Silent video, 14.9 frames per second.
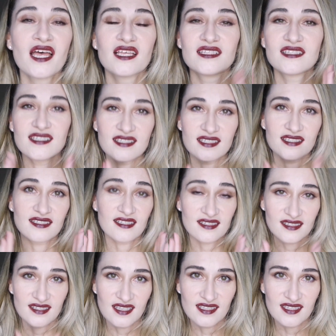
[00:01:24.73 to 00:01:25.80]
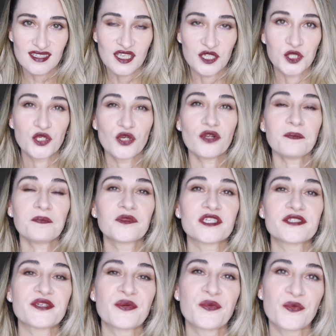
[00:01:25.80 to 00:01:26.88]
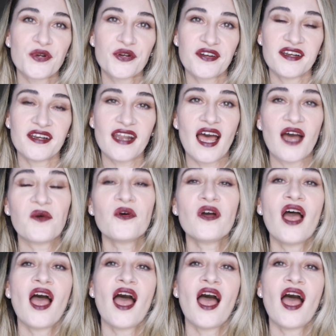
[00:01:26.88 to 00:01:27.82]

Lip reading: This is Sensation that I'm wearing now,